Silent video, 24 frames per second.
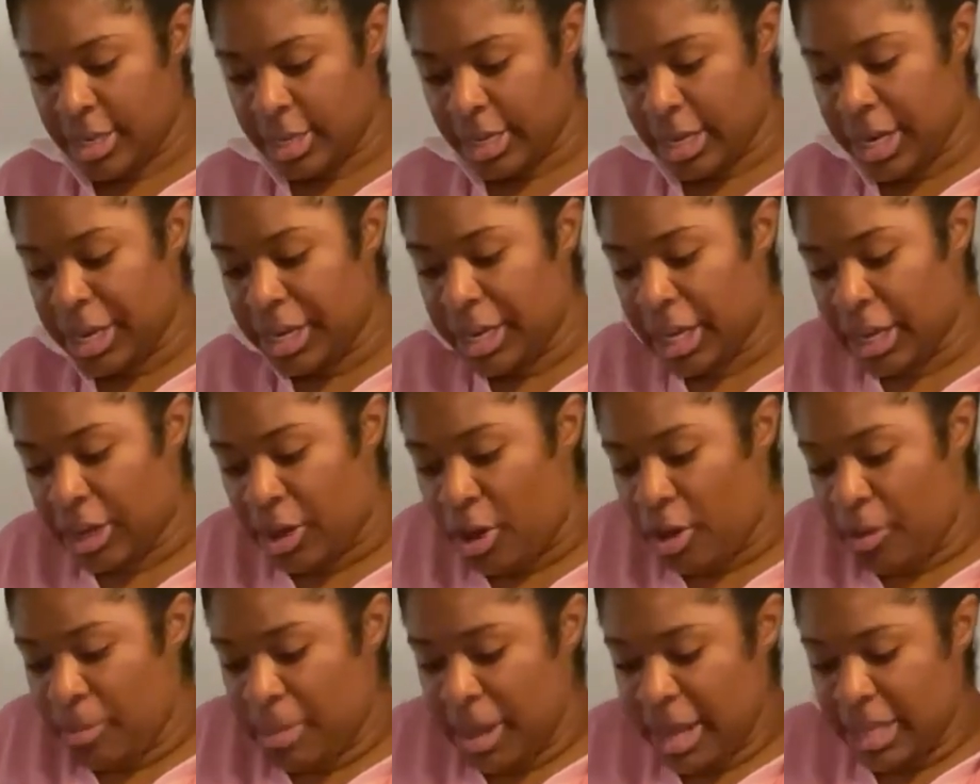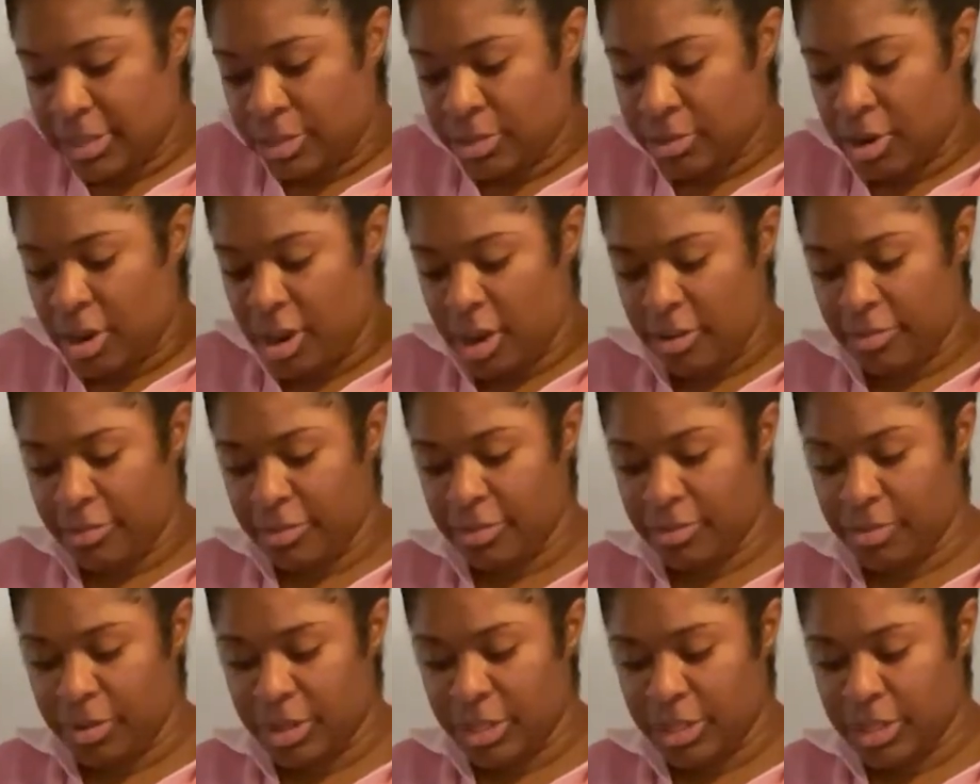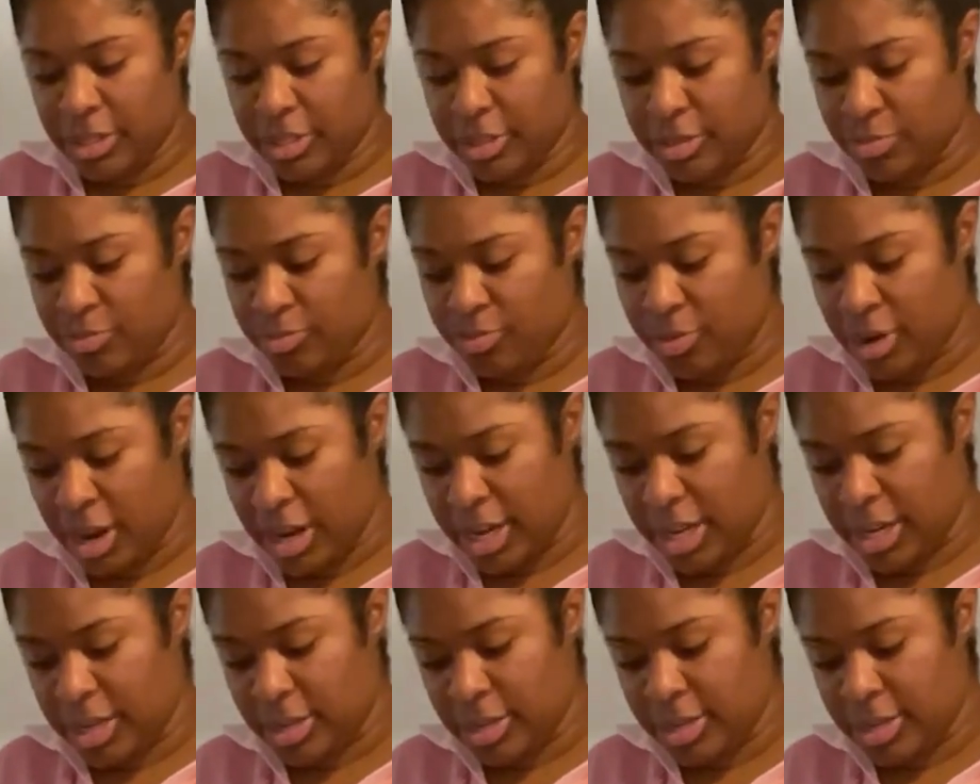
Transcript: kind of like all bets are off and we're just running.